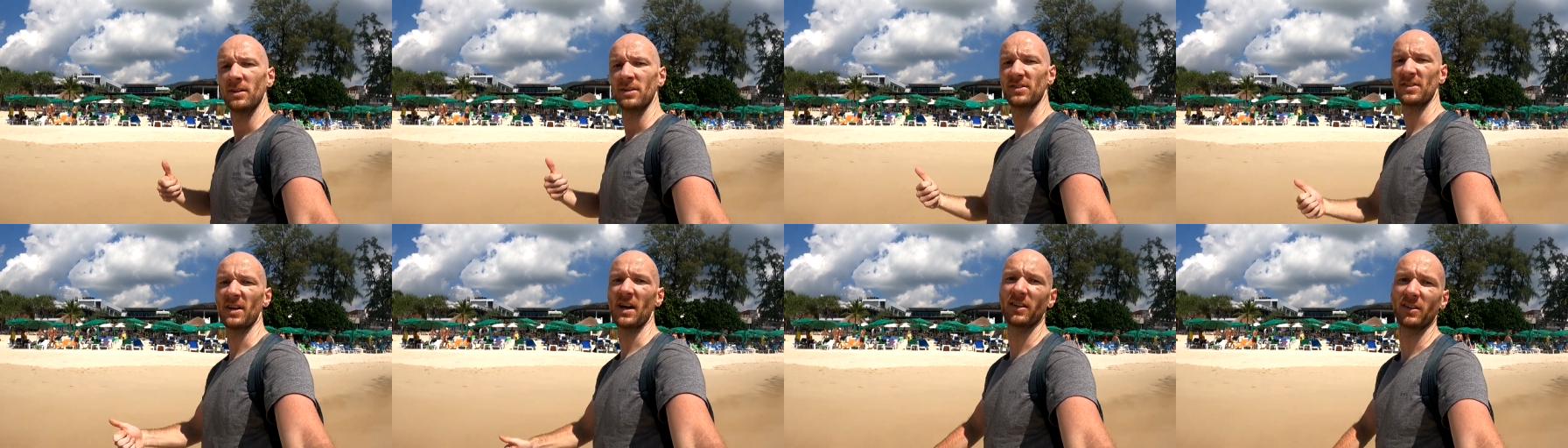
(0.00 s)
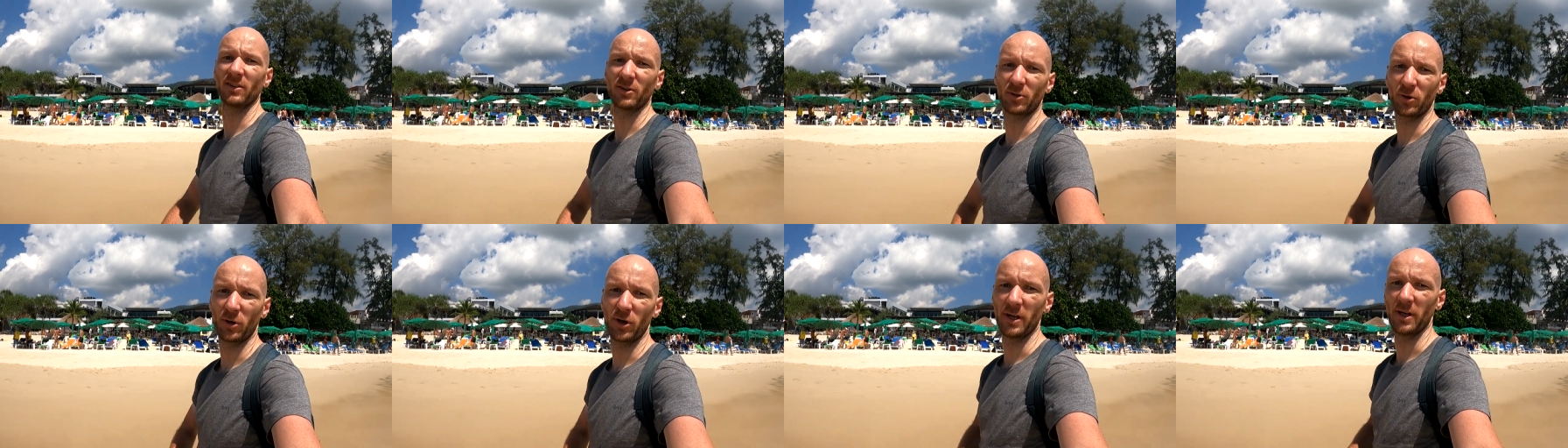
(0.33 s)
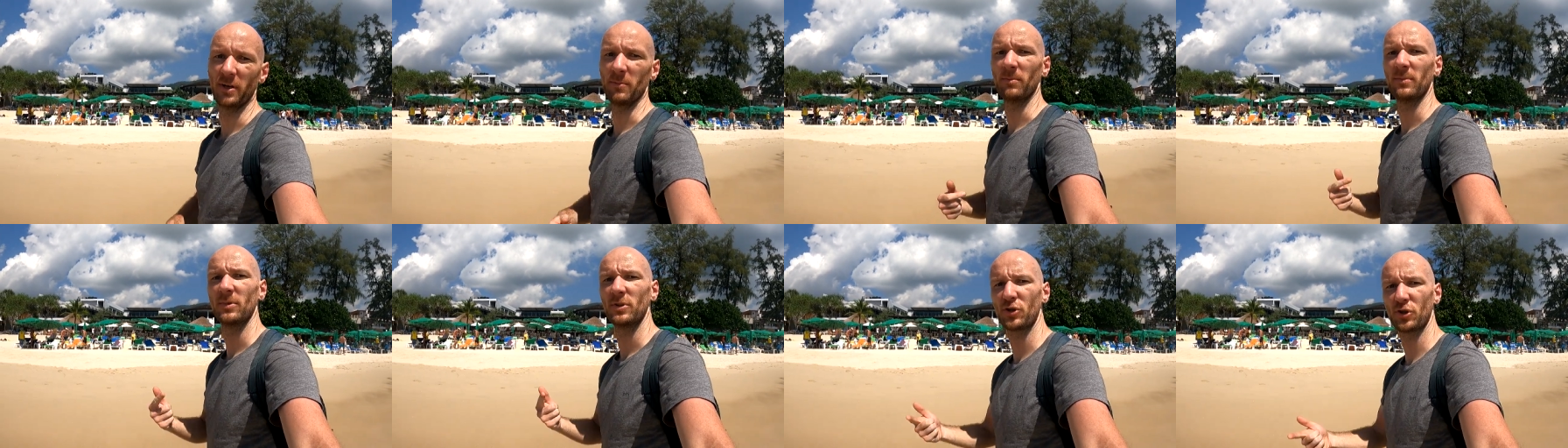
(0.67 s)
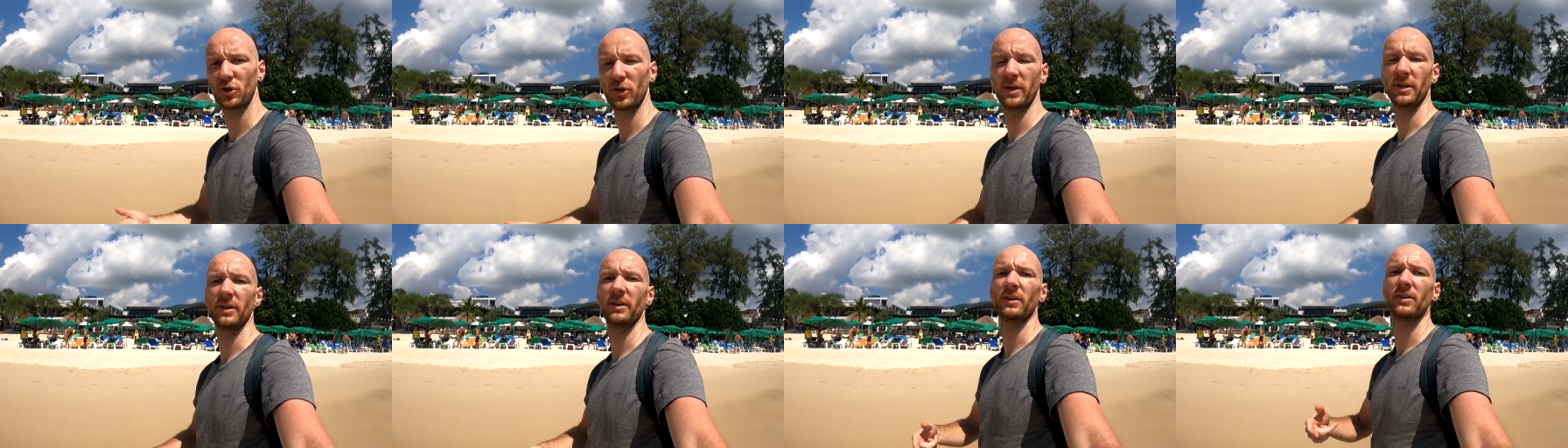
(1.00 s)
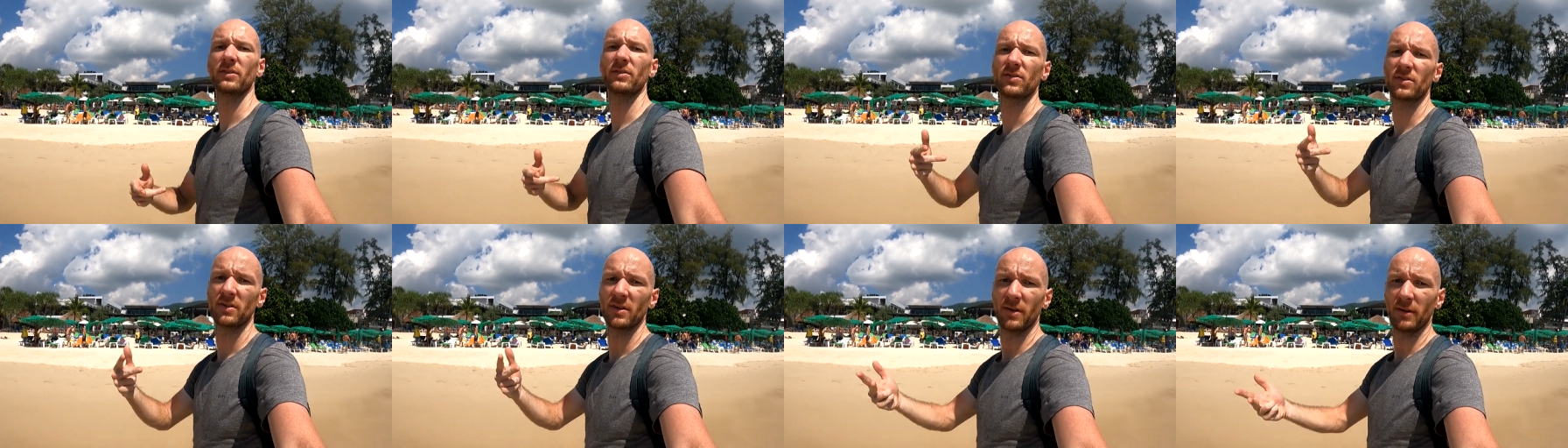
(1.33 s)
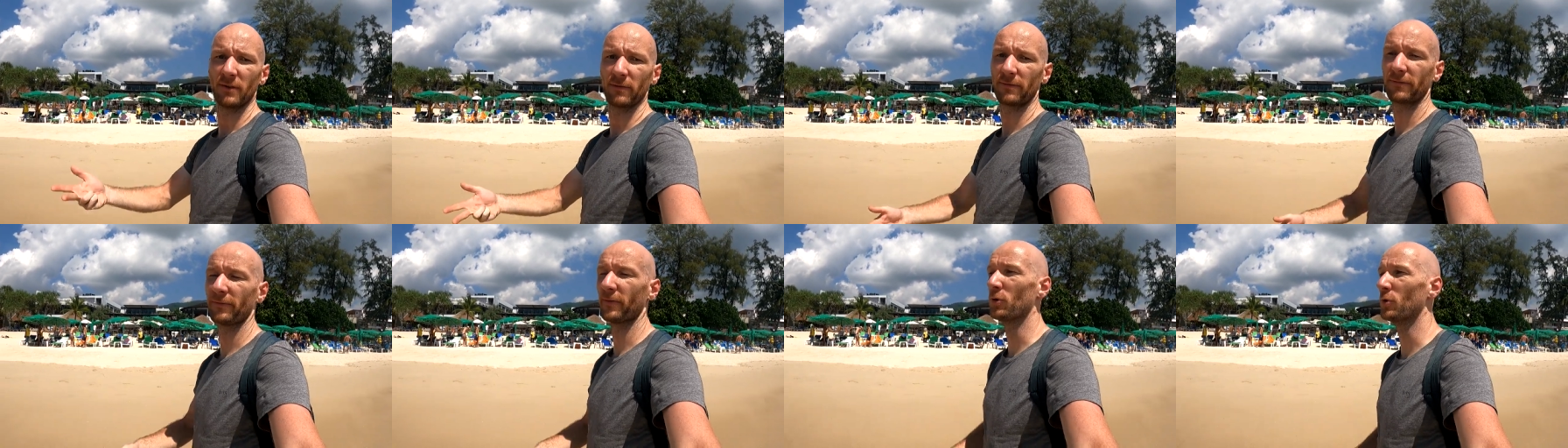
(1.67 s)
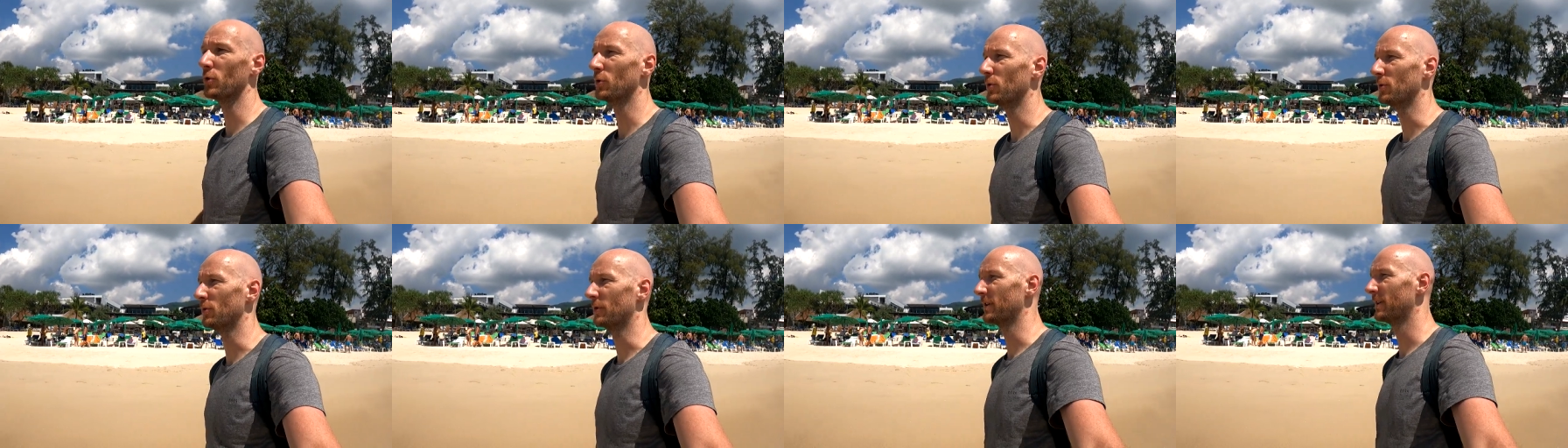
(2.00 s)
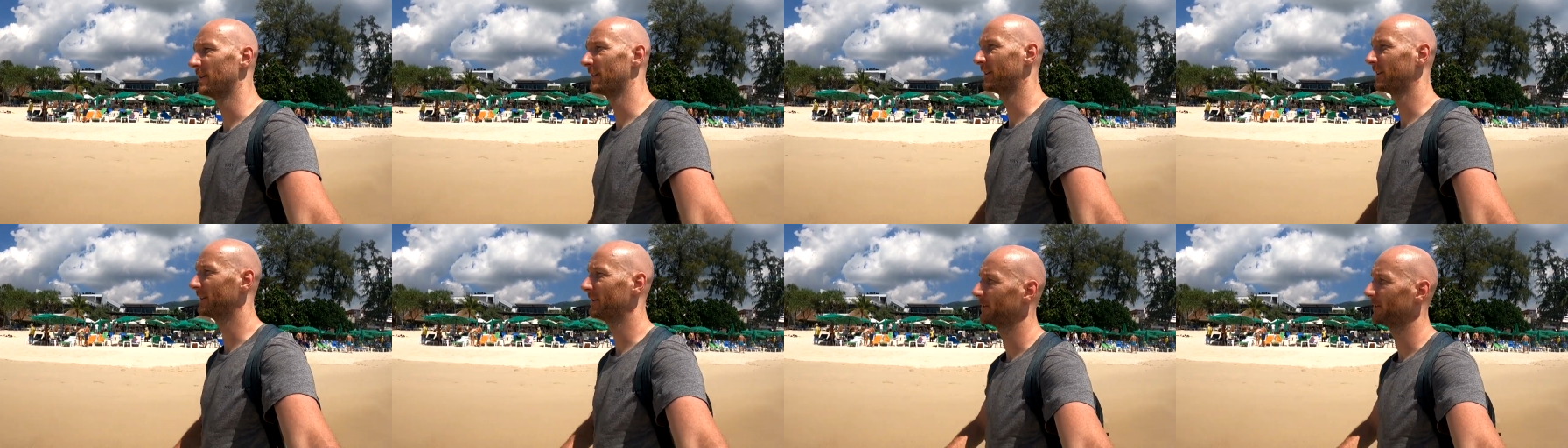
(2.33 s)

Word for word: sun cream, drinks, food,